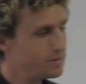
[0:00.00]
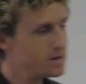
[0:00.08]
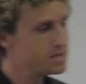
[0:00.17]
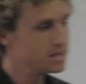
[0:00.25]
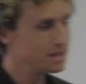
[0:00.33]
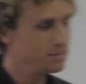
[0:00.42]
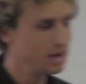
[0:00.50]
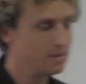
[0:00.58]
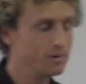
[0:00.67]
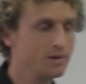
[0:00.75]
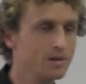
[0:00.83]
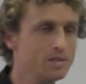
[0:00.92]
recently
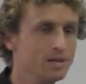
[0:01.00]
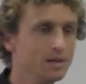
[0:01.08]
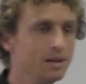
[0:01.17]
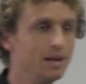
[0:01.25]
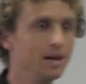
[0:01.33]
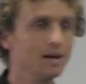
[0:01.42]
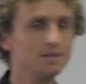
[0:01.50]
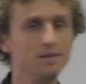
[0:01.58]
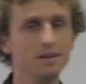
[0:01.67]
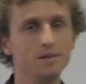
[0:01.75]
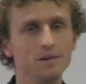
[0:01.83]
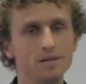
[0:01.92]
become a Christian, and he asks you
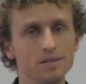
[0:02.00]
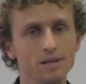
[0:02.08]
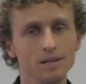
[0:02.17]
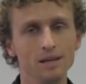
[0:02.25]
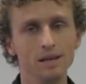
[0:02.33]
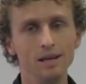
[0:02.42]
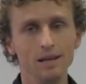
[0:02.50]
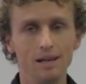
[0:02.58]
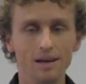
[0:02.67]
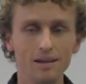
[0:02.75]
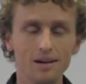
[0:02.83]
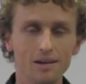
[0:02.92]
the question,
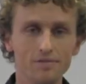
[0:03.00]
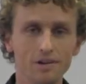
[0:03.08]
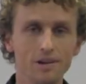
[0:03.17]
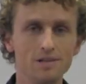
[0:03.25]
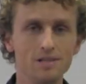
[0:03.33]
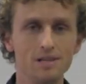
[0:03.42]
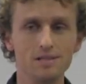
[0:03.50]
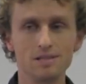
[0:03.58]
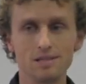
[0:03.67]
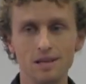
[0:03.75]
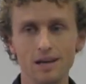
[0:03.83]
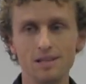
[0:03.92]
now that I follow
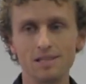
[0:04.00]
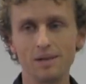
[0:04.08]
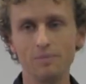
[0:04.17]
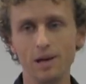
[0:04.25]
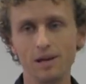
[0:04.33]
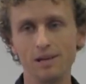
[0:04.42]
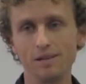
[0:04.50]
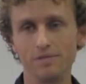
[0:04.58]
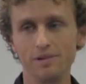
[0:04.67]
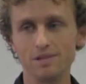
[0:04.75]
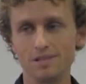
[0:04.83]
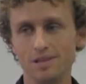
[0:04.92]
Jesus, how does that make a
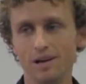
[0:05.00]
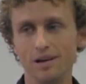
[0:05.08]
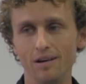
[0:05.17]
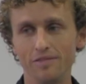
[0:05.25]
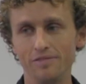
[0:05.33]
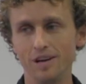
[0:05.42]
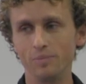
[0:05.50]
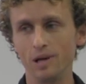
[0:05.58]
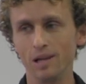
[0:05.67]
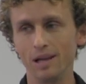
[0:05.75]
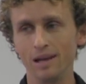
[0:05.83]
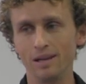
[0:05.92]
difference to how I farm my
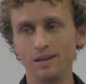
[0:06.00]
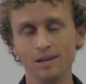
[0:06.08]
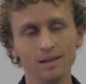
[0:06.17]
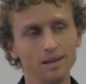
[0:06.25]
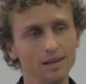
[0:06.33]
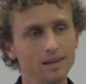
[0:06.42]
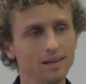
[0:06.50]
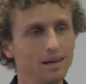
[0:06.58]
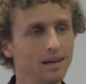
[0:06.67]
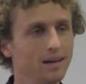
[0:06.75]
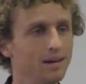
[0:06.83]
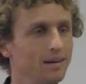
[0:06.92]
land?
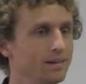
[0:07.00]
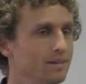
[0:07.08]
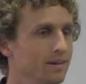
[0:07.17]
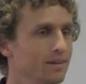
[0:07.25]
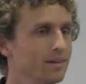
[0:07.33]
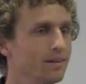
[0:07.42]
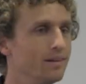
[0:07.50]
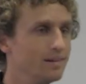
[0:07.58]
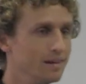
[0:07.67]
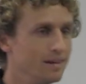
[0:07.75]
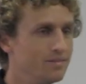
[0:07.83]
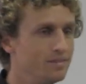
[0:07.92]
And I don't know
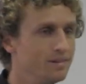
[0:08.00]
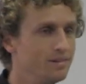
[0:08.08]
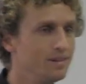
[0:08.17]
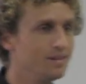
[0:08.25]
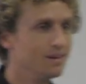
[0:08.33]
if you'd